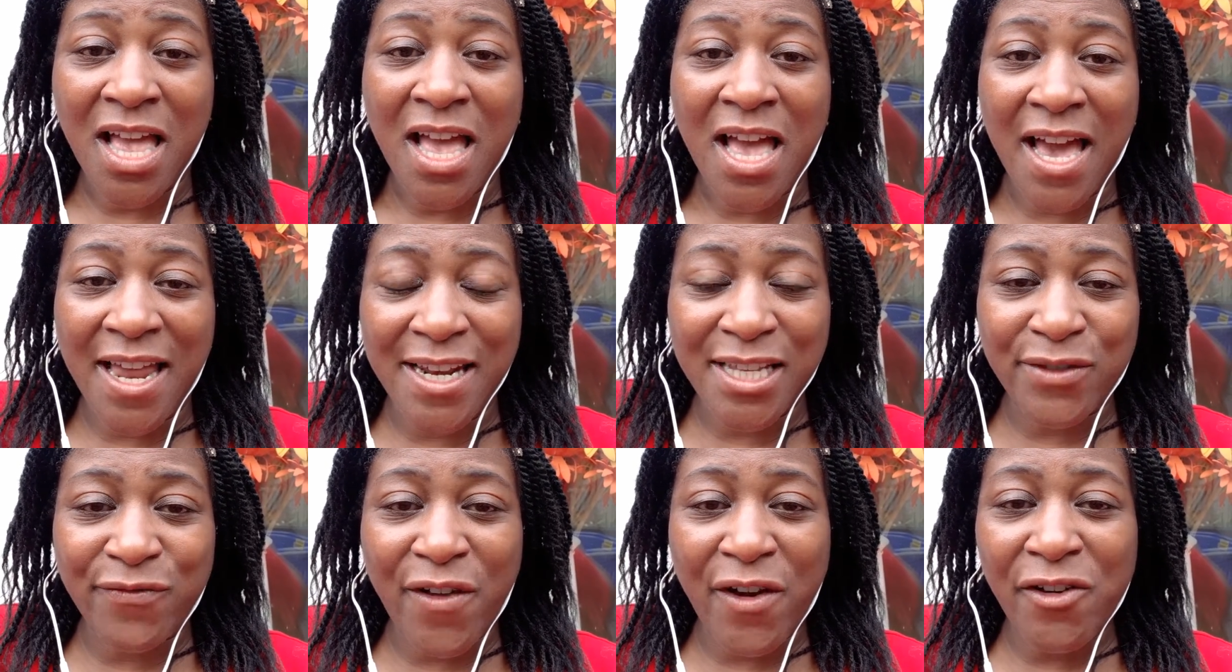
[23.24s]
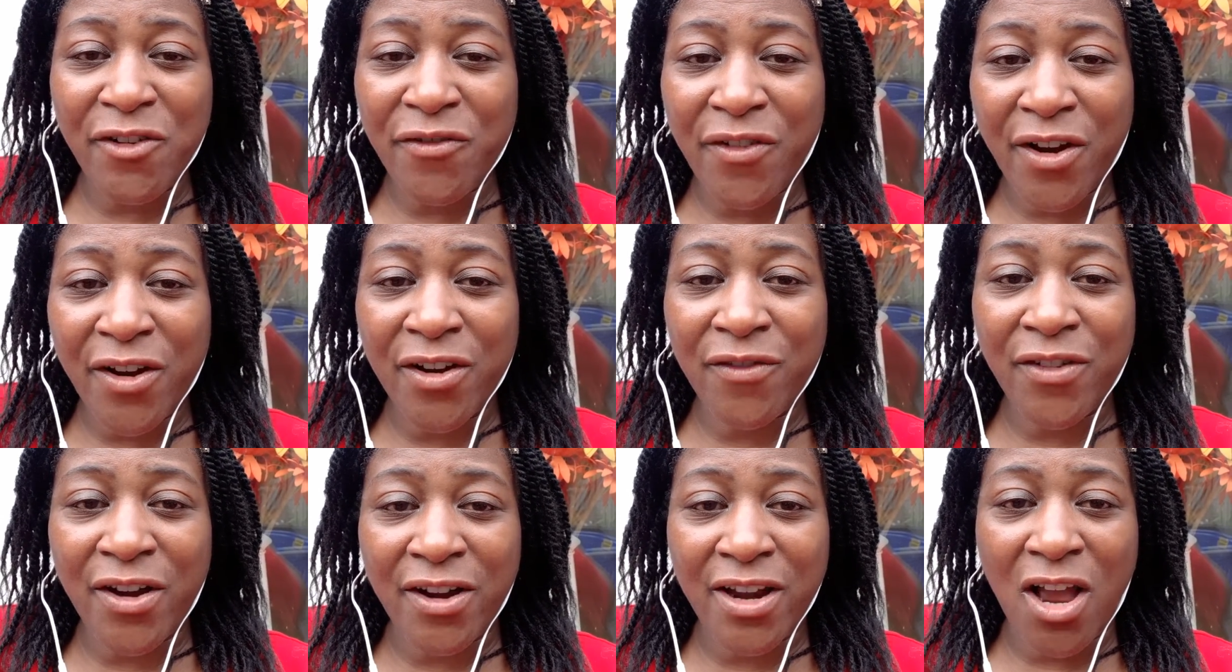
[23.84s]
And it's very,
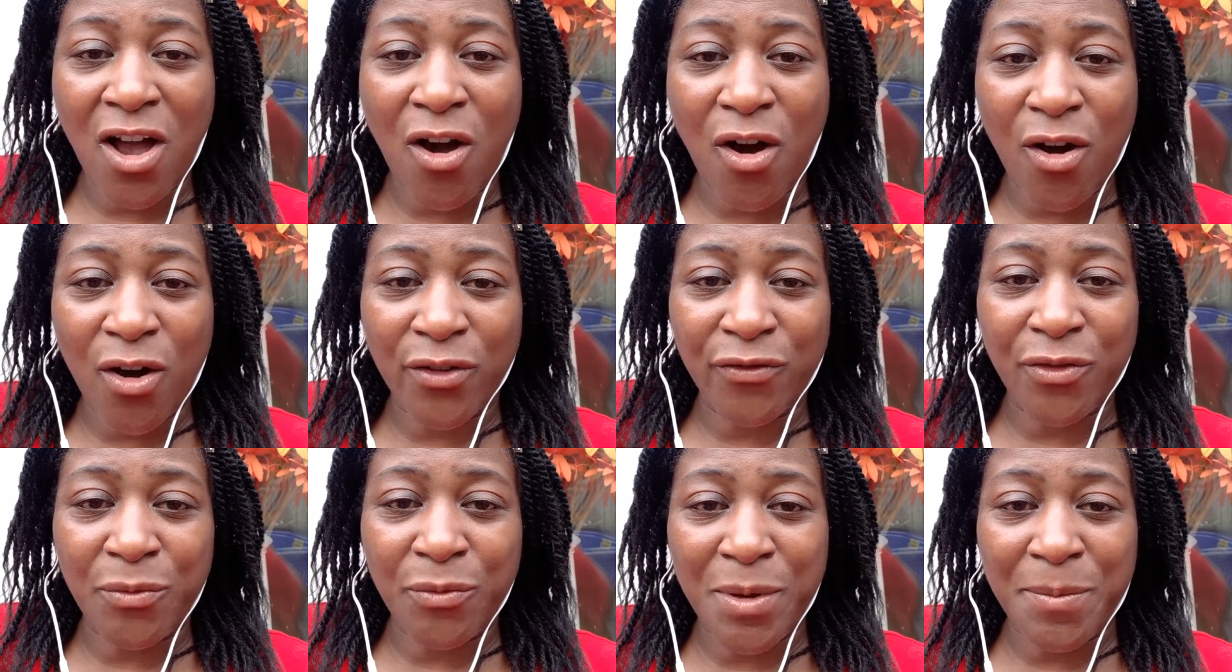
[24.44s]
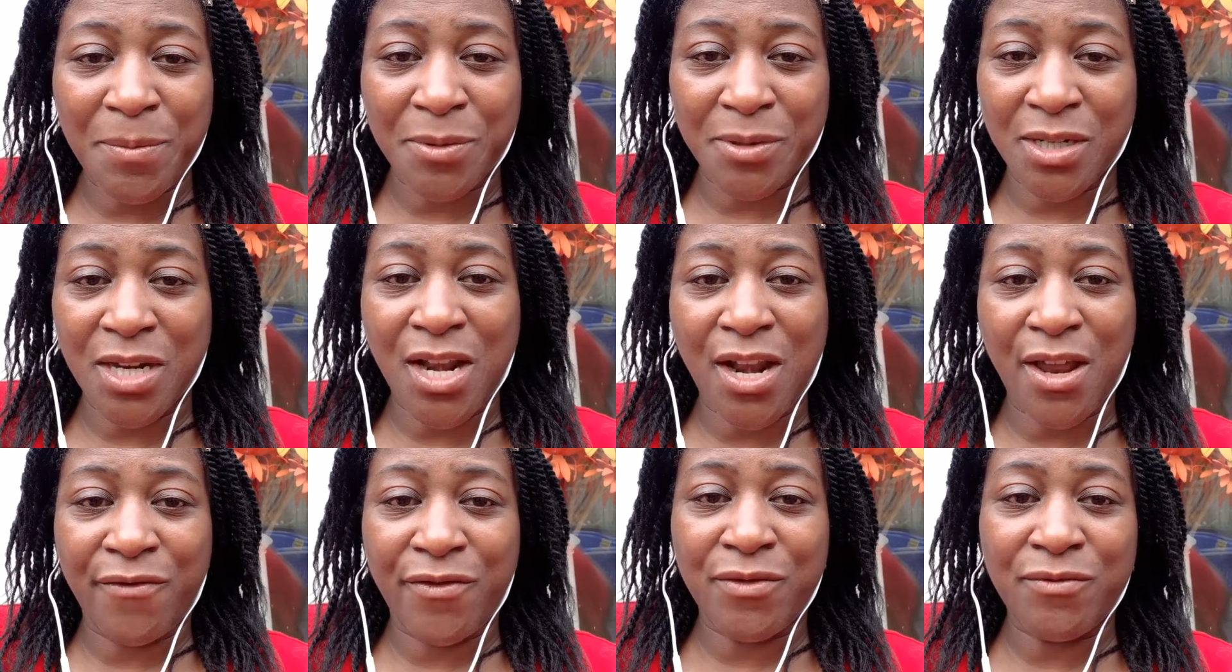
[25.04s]
very, very hard for people to
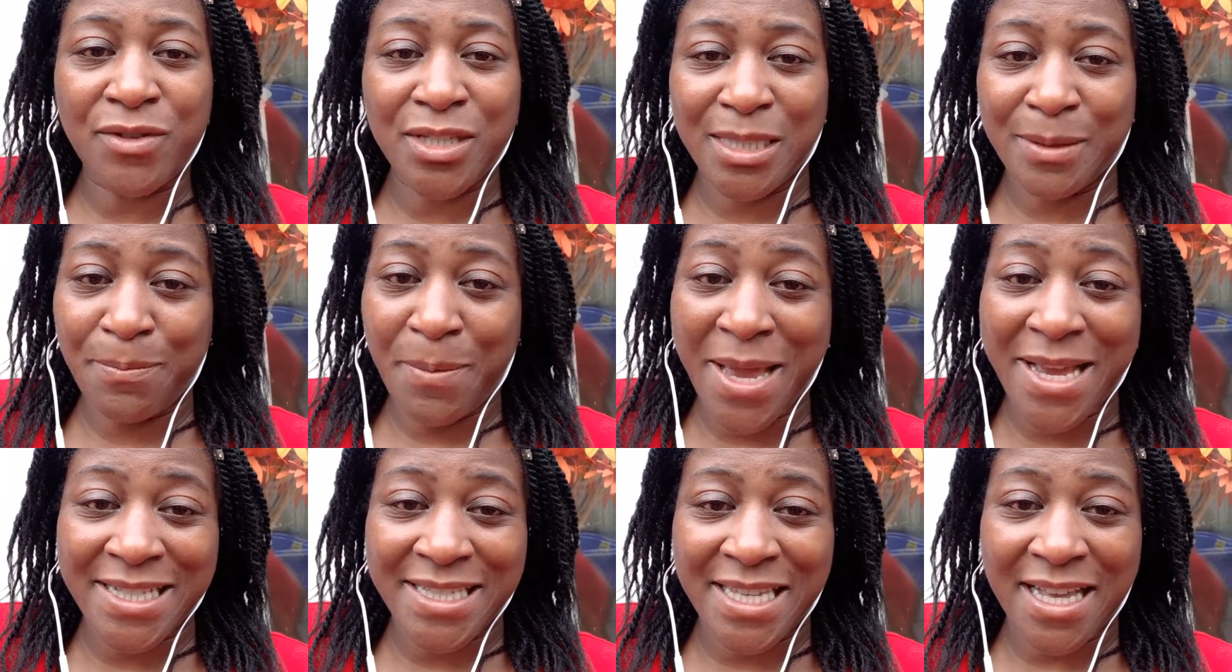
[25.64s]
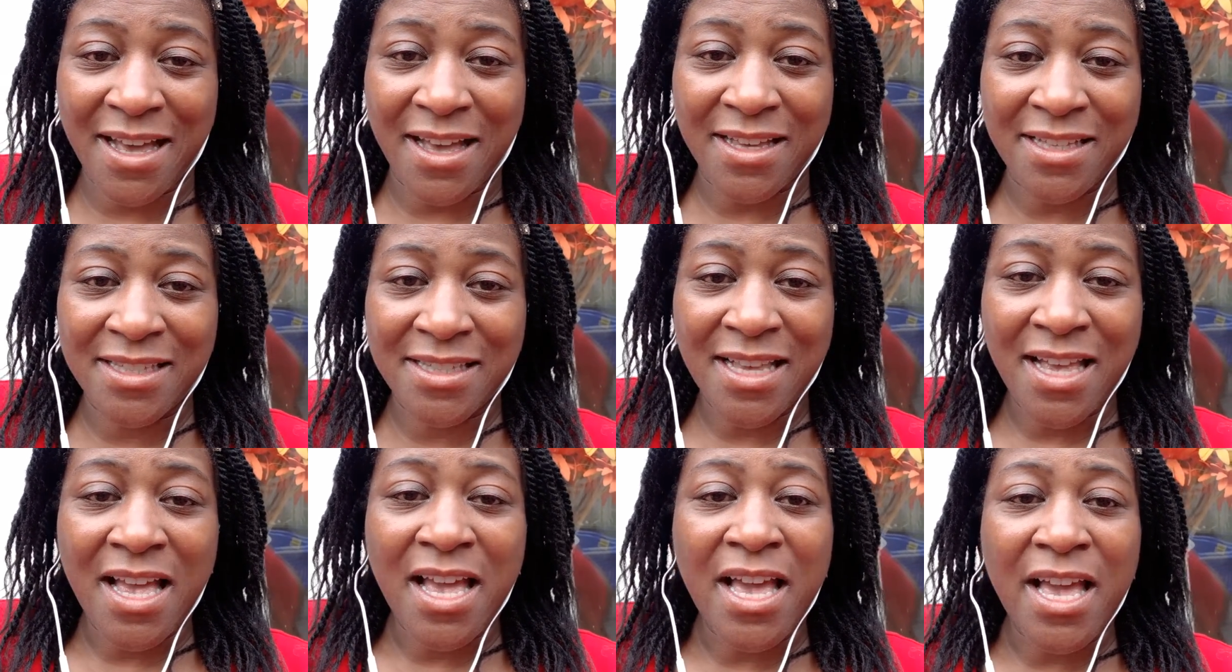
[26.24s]
love and respect us
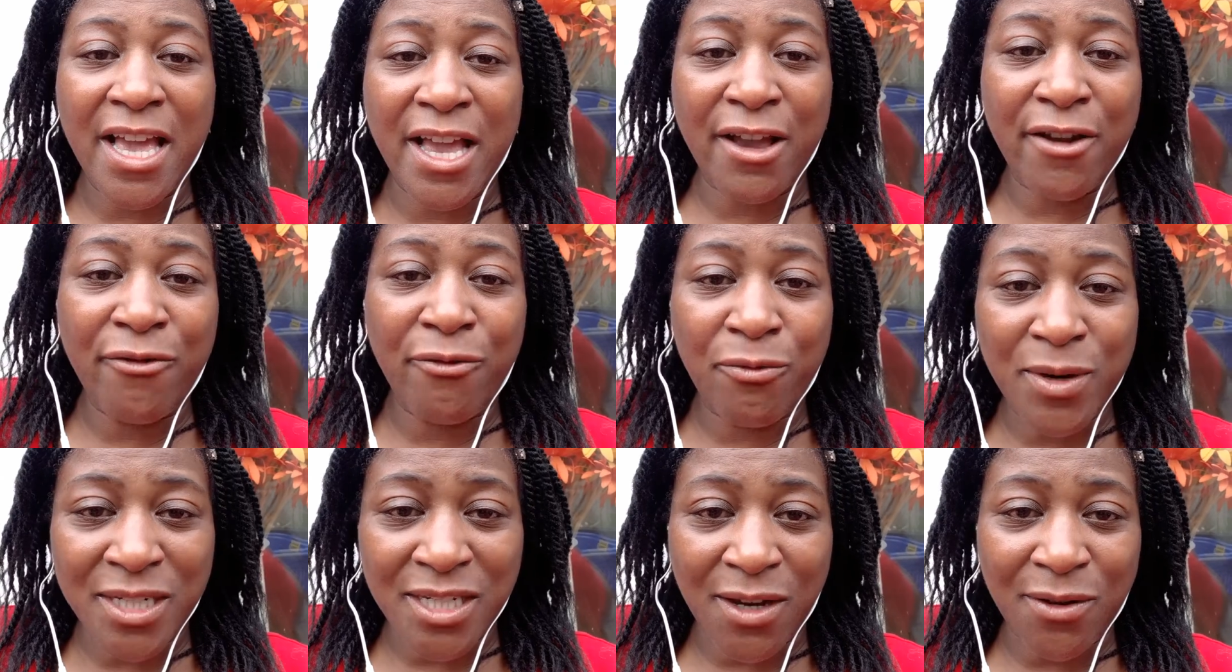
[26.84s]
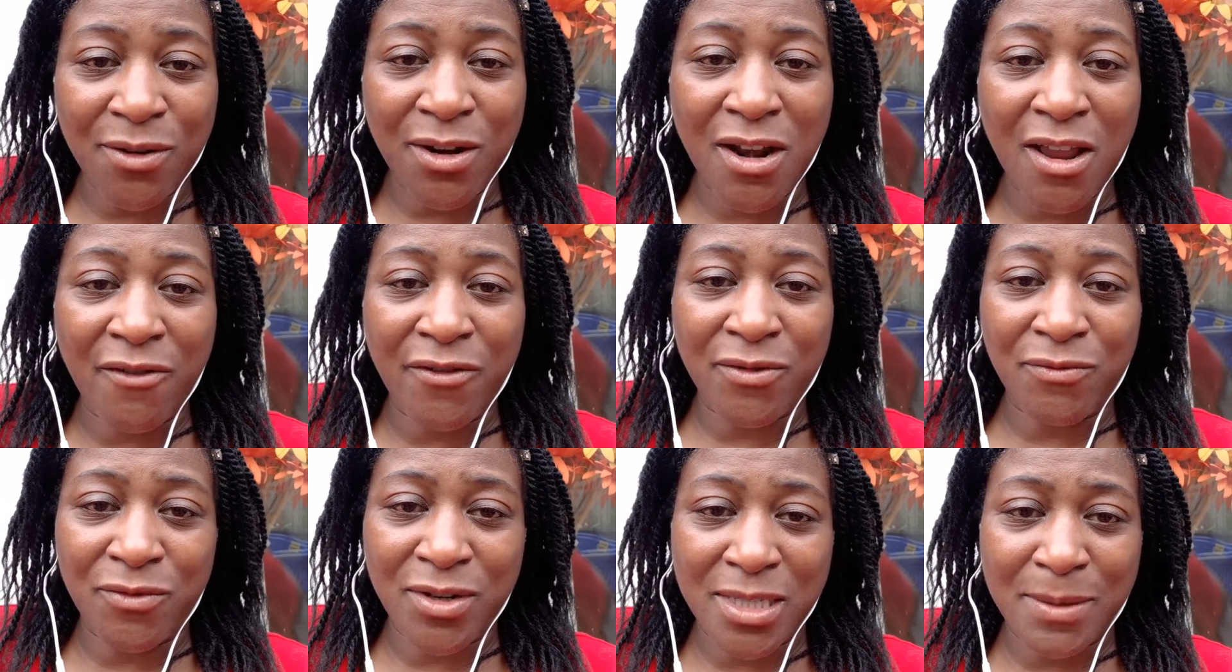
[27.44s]
if we don't love
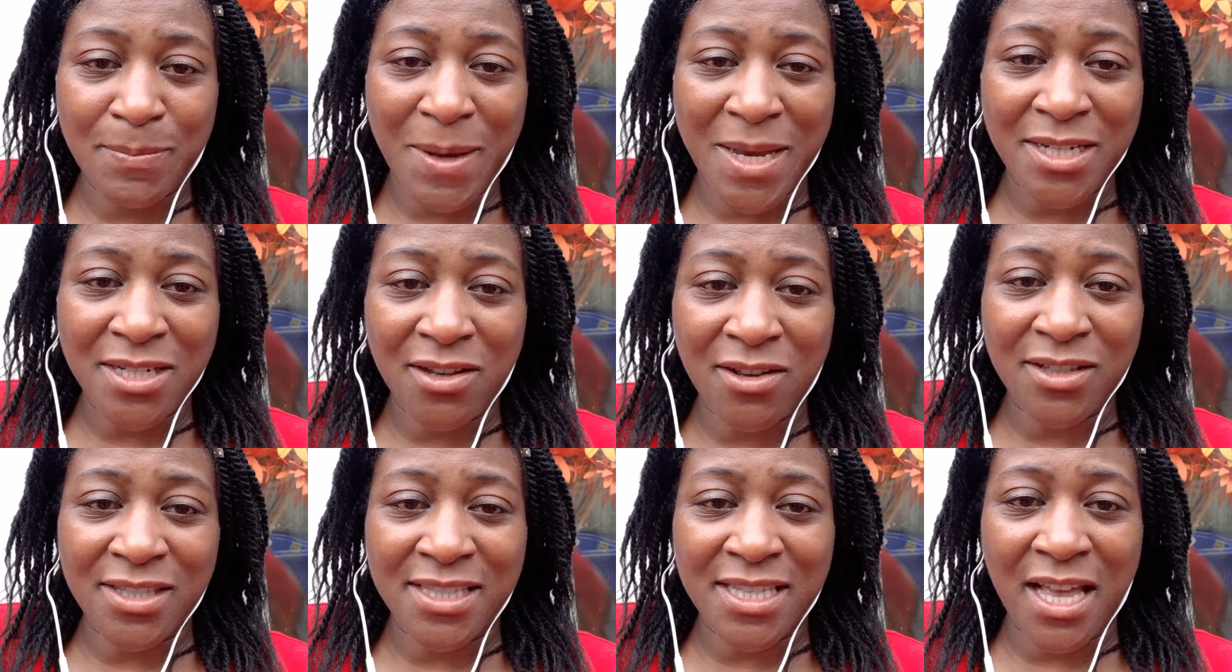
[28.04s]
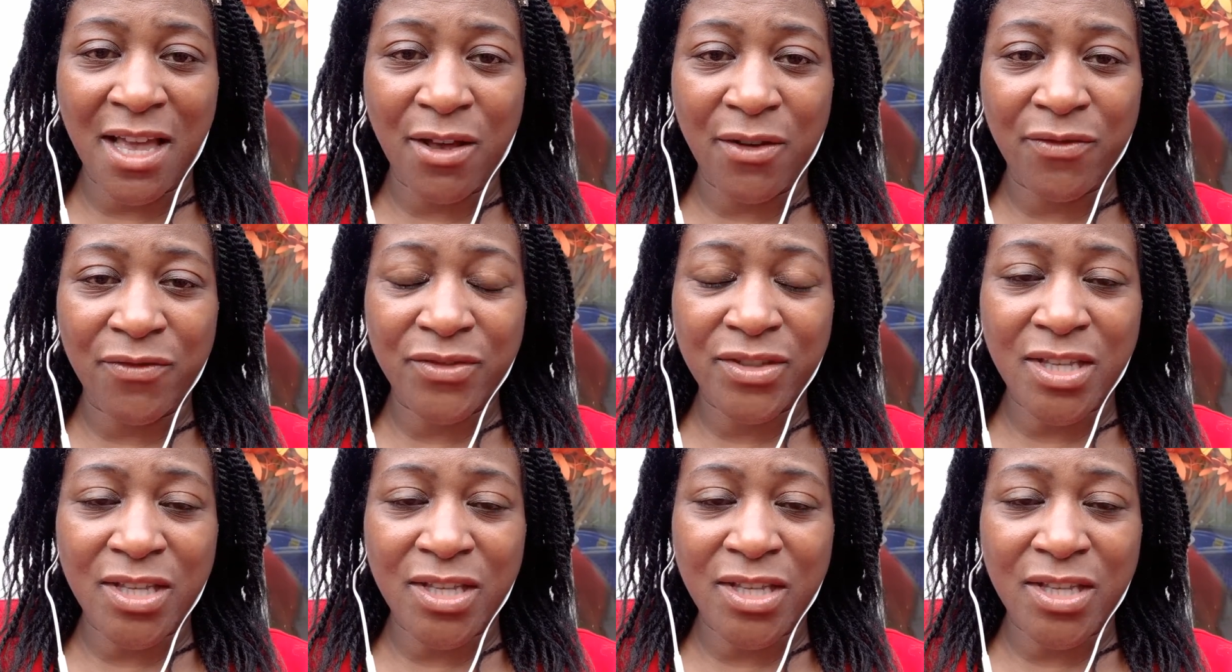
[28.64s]
and respect ourselves.